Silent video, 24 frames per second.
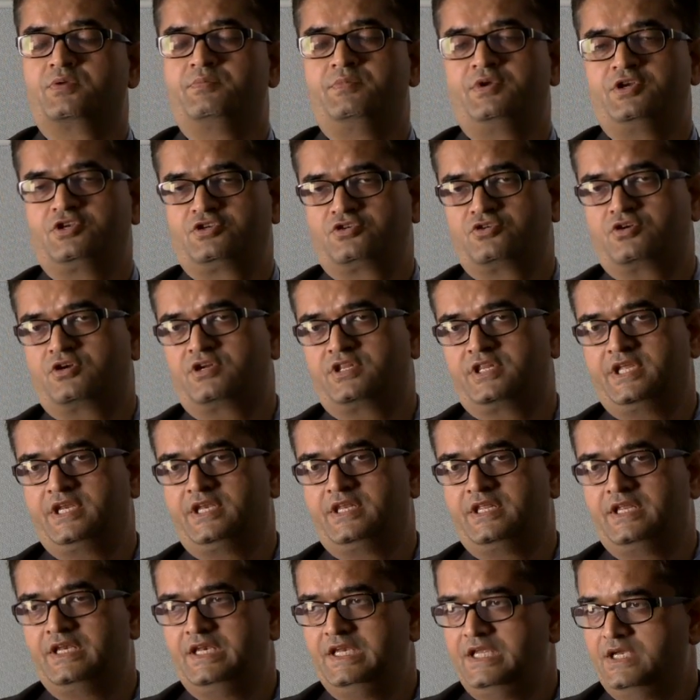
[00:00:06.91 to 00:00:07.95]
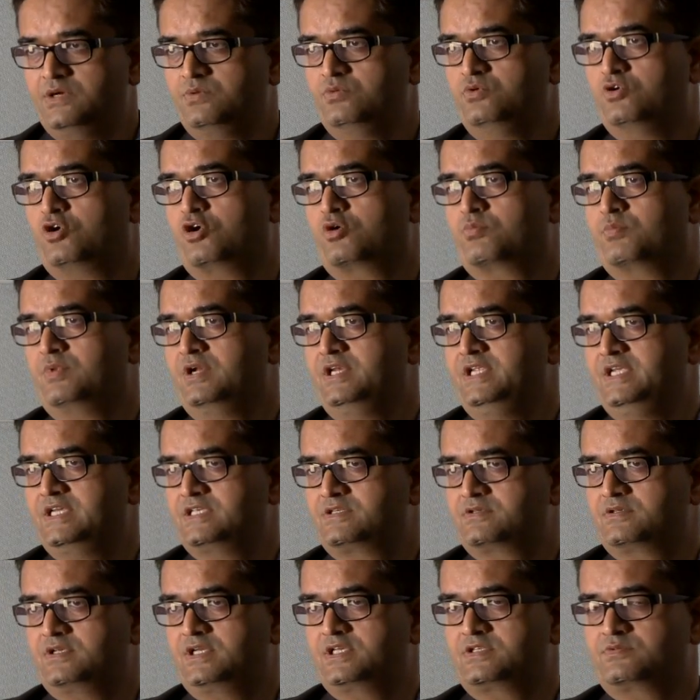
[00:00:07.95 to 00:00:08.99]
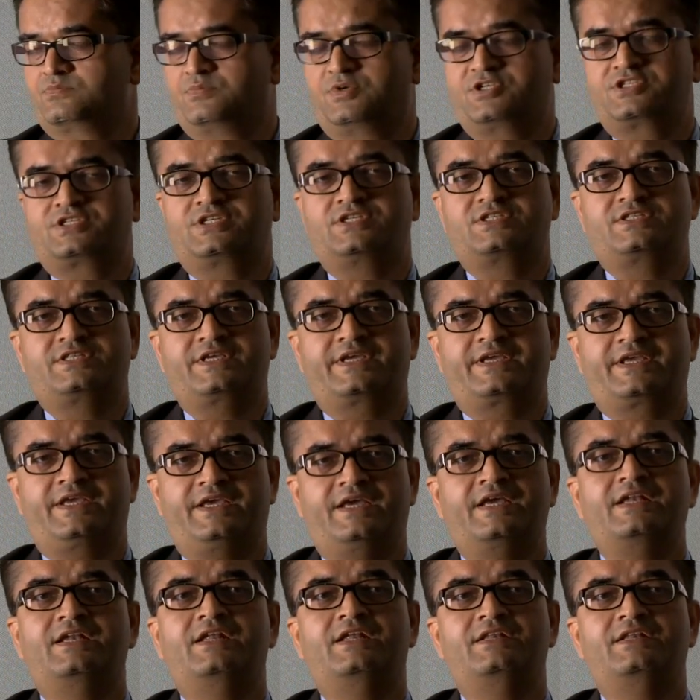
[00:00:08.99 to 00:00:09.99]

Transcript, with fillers: to make sure that they live normally as much as they can.